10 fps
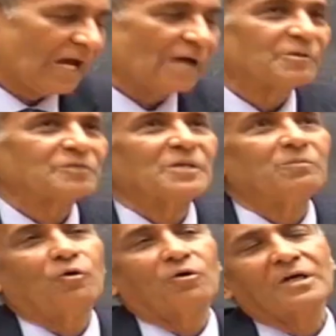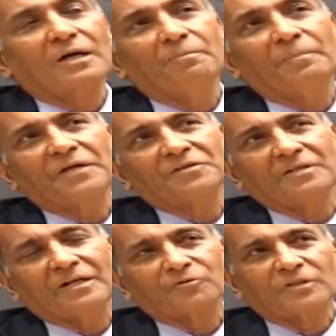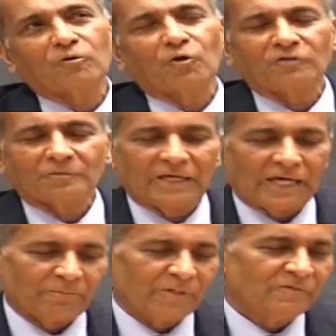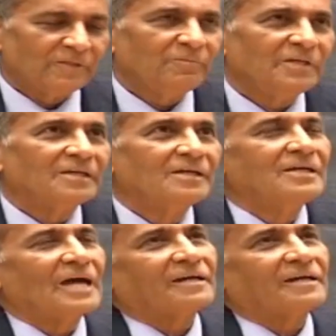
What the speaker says: I must be more compassionate so the God will be happy with me.